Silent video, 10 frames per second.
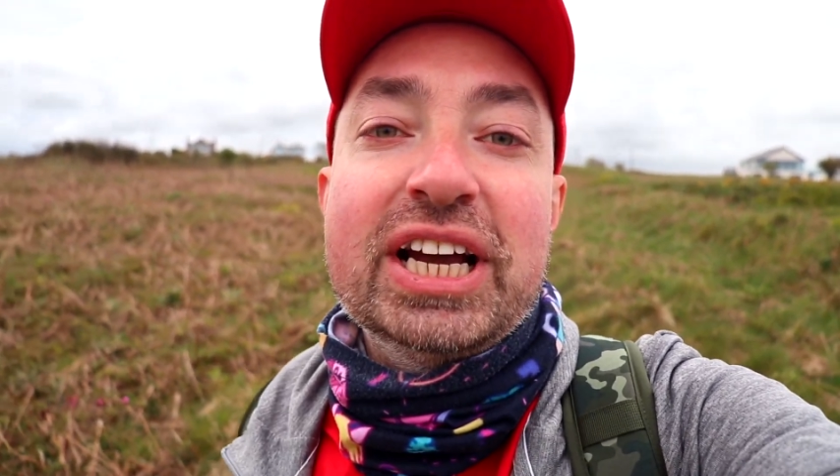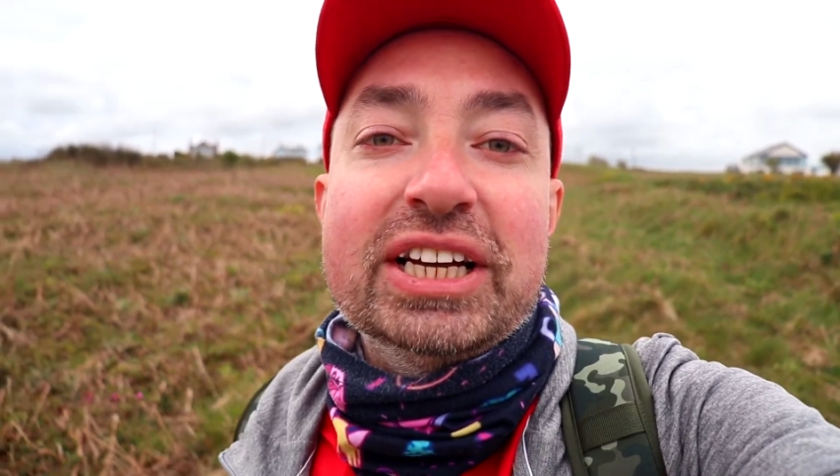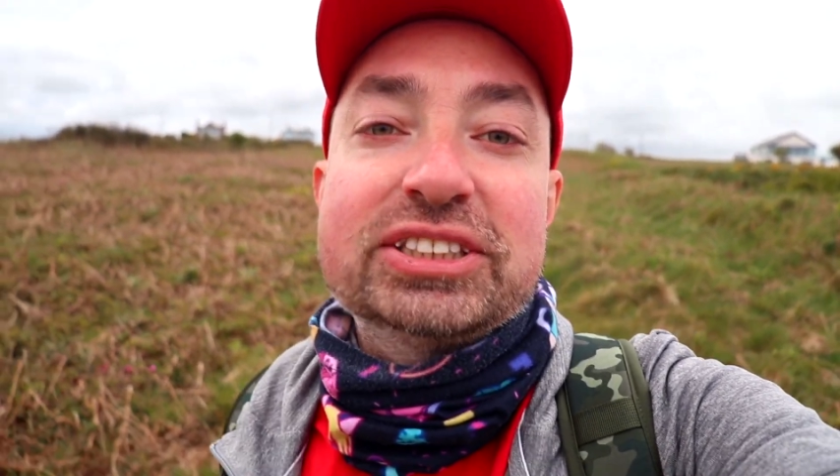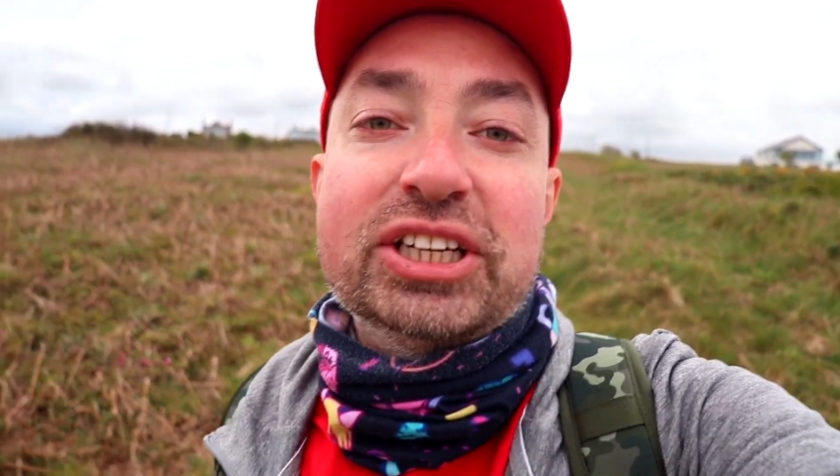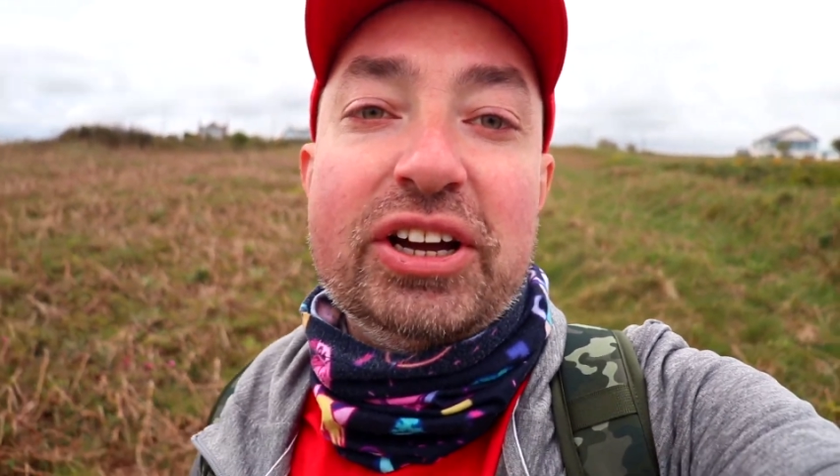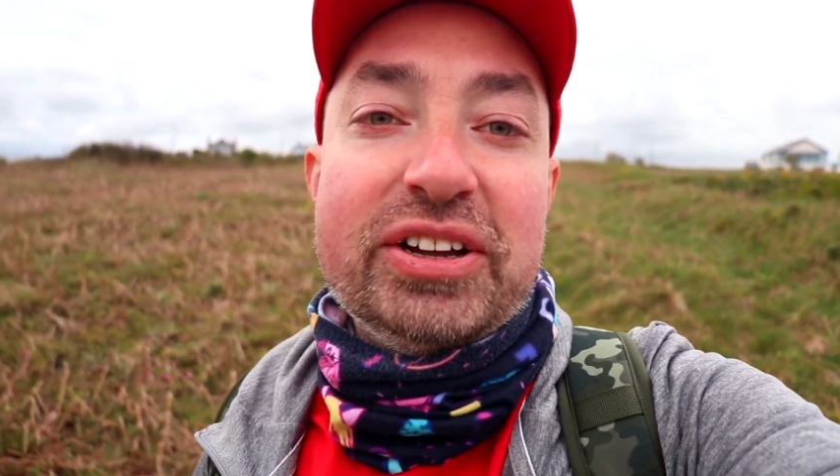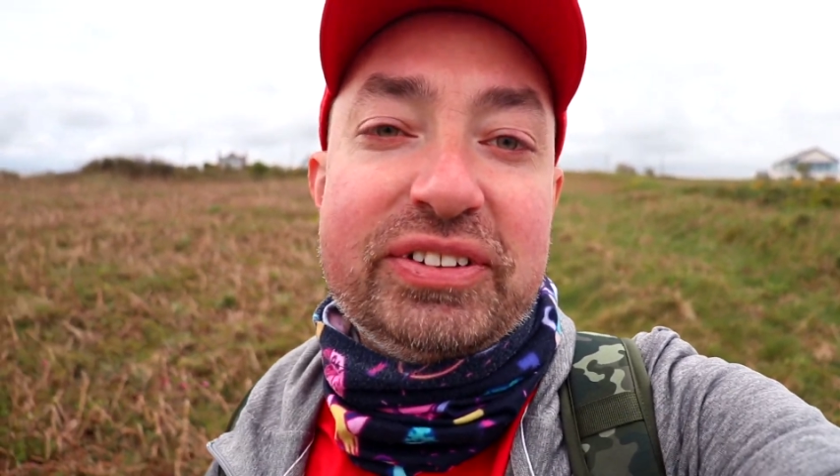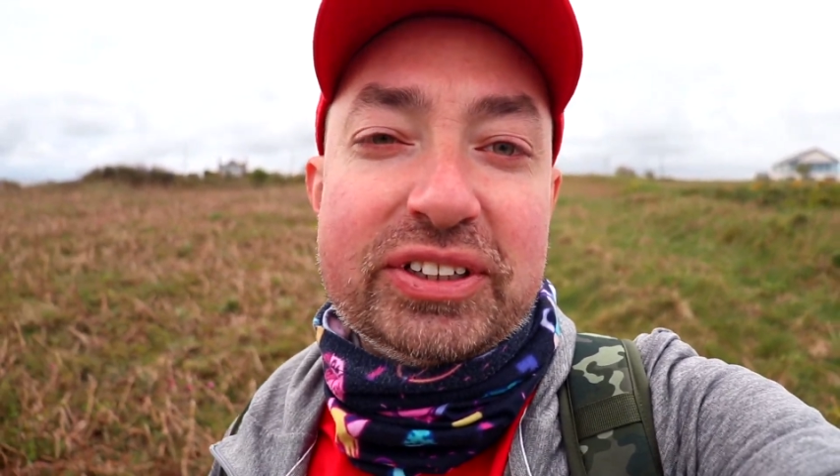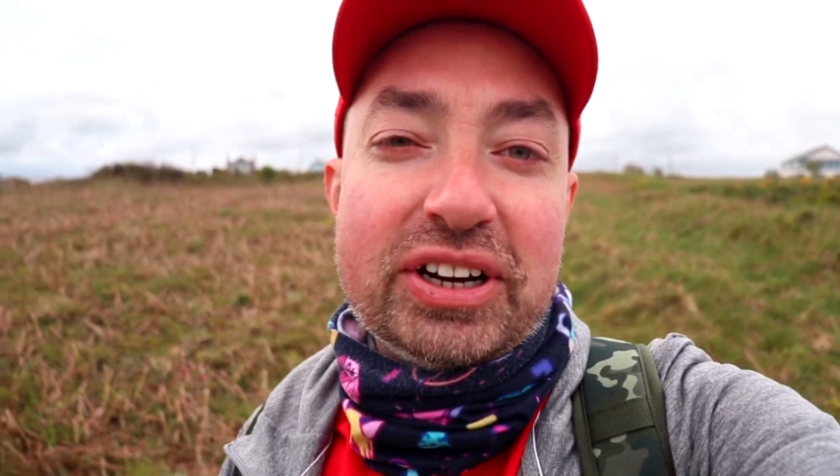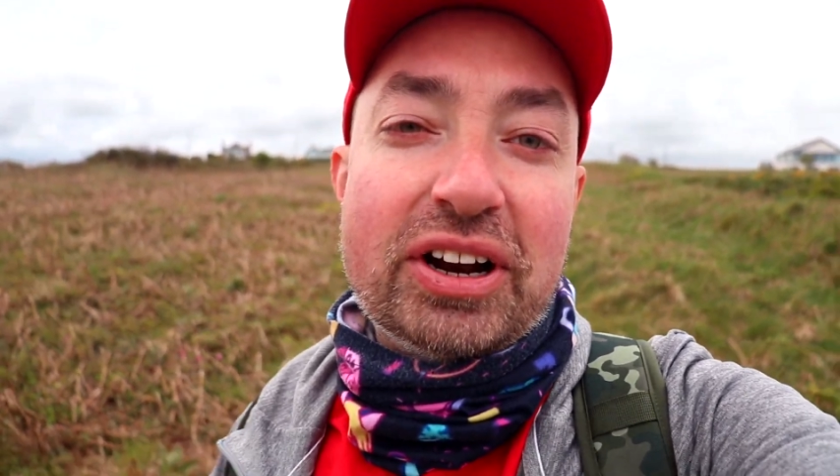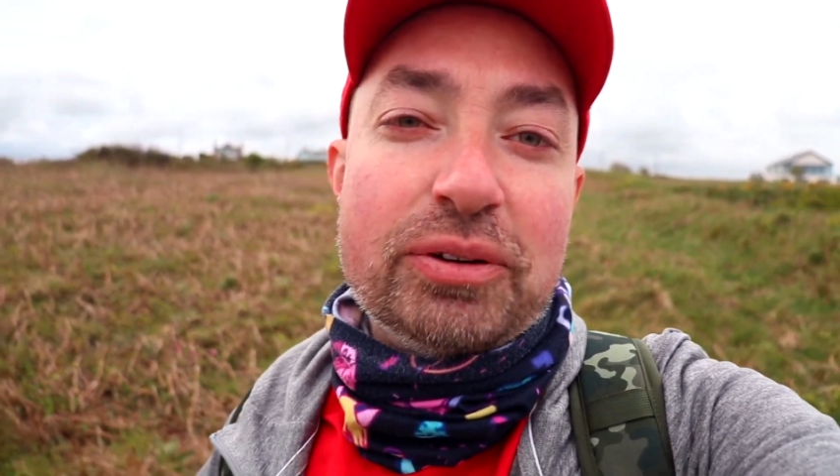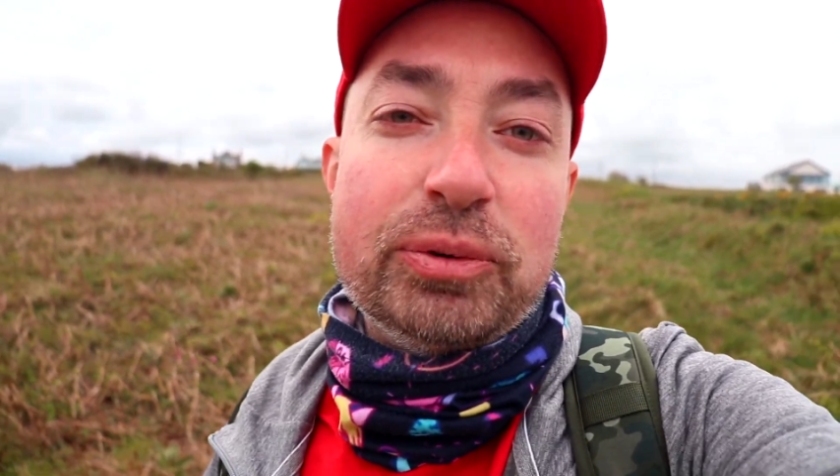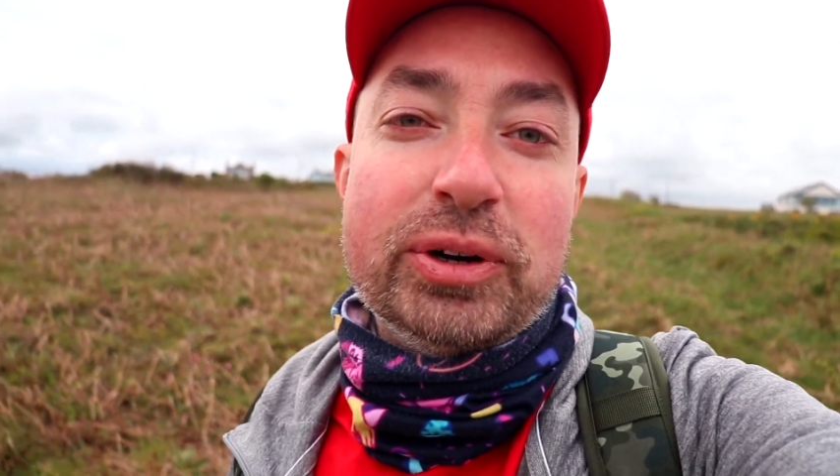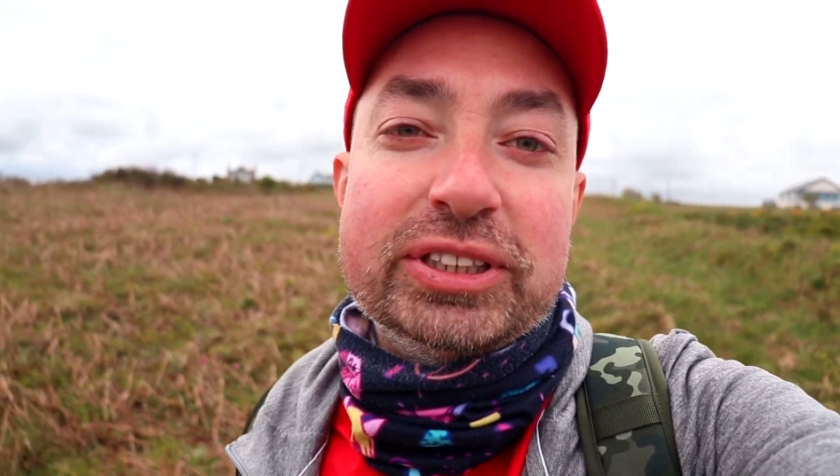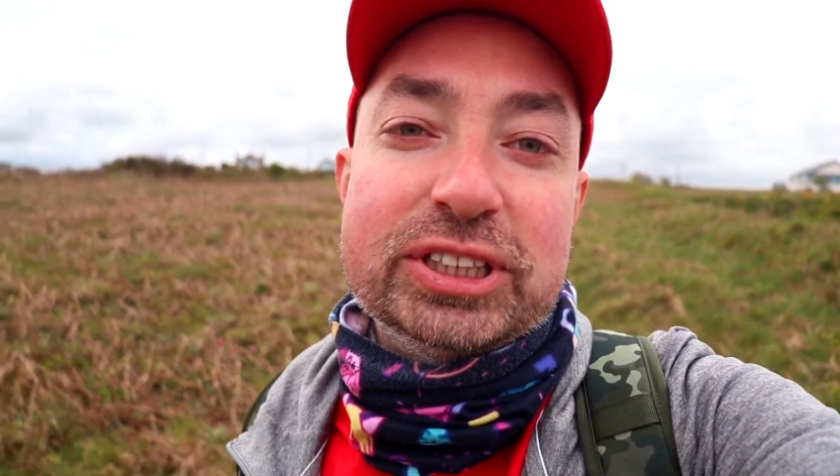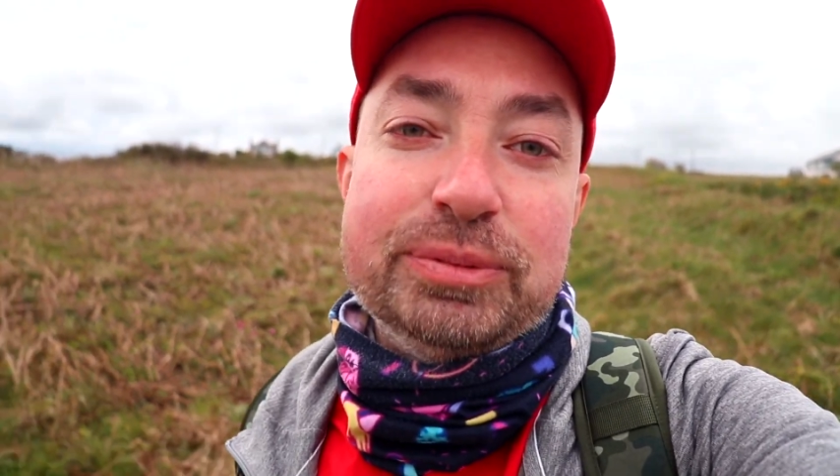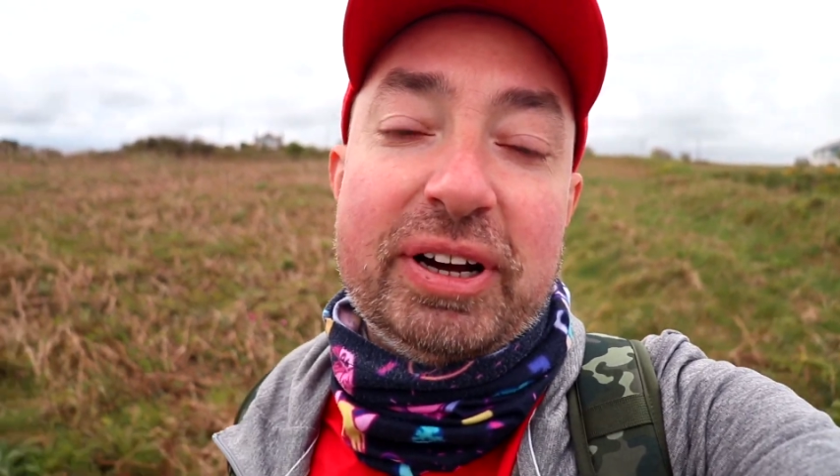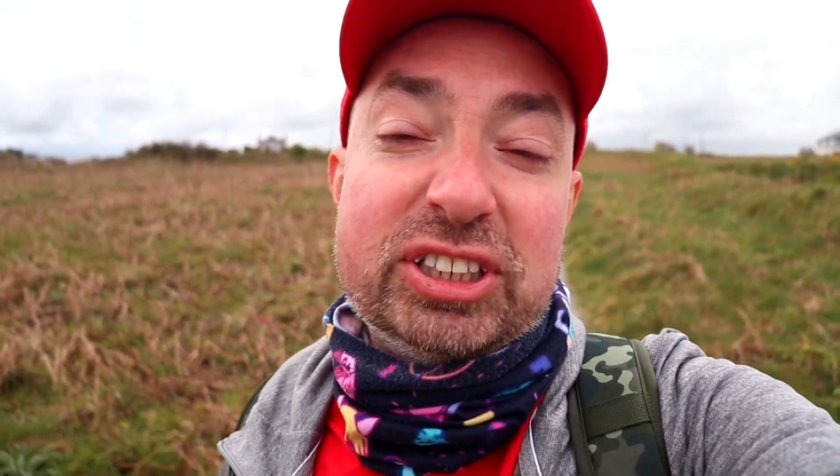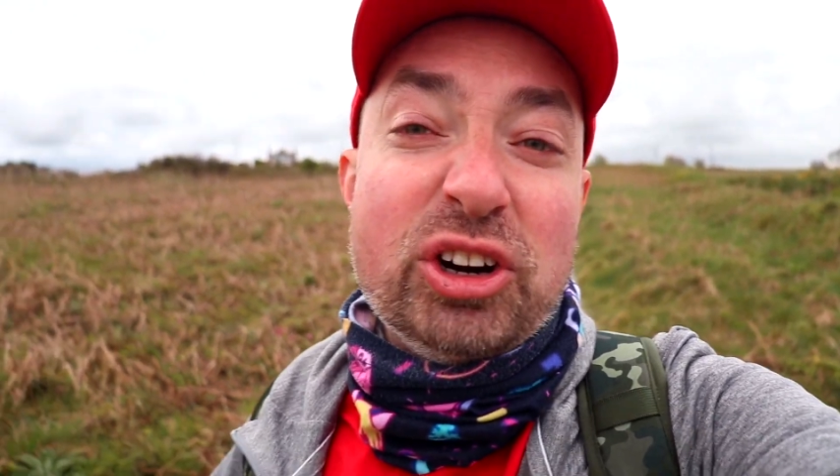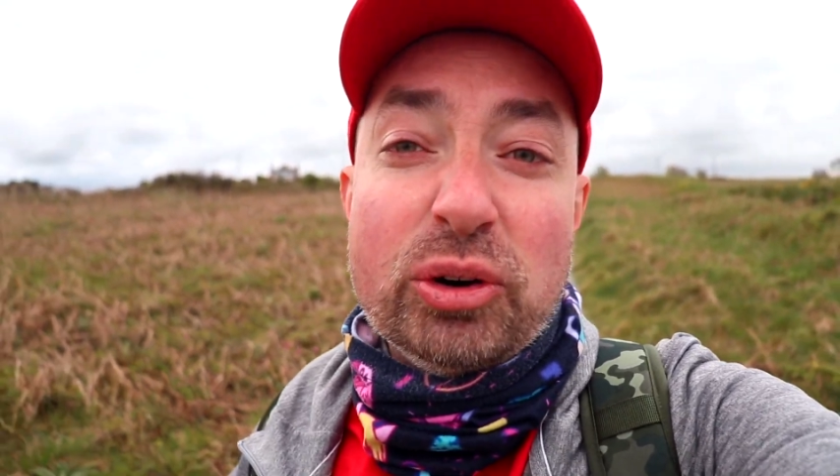so if you don't like walking too much